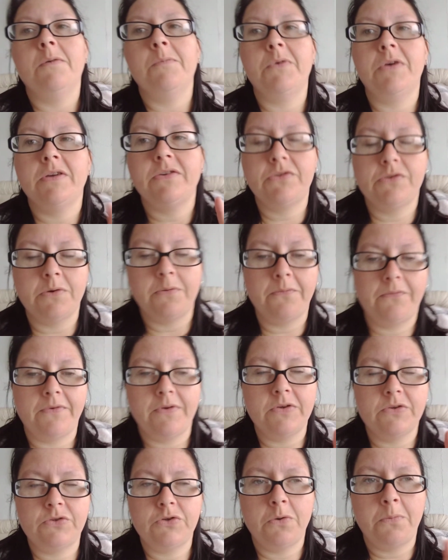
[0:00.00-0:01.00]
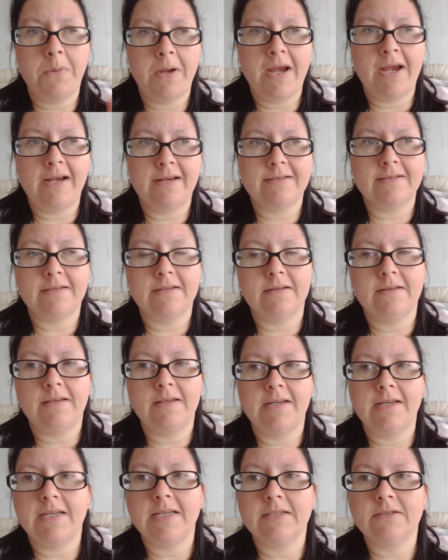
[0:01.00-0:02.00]
But ShopX, I
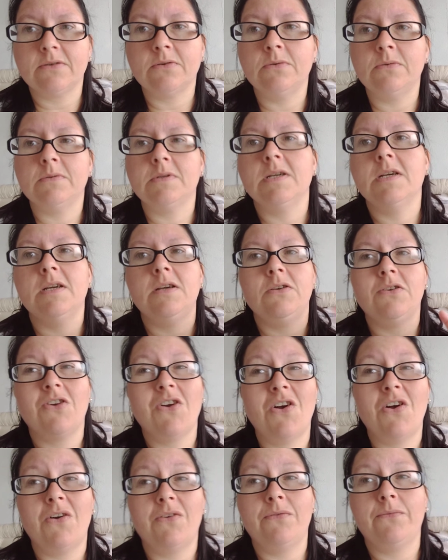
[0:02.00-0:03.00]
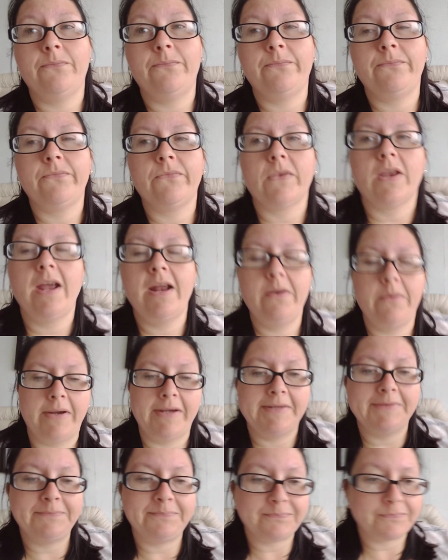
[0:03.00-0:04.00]
think it's called, can't.
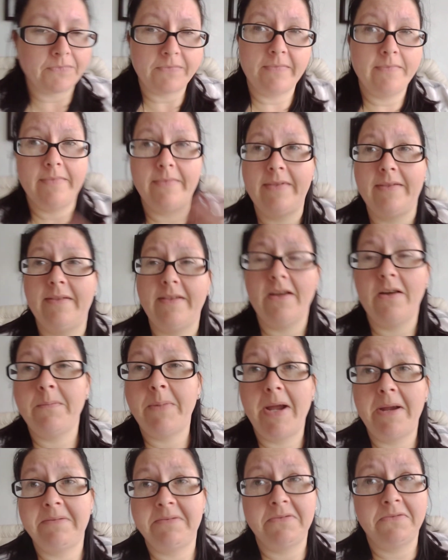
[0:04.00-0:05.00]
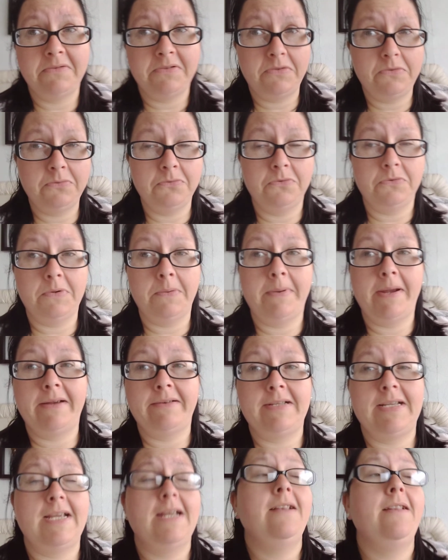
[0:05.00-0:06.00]
Anyway, perhaps I'll talk
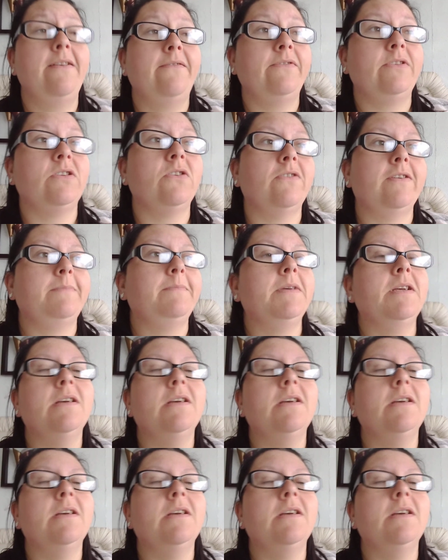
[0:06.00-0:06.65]
about it another time.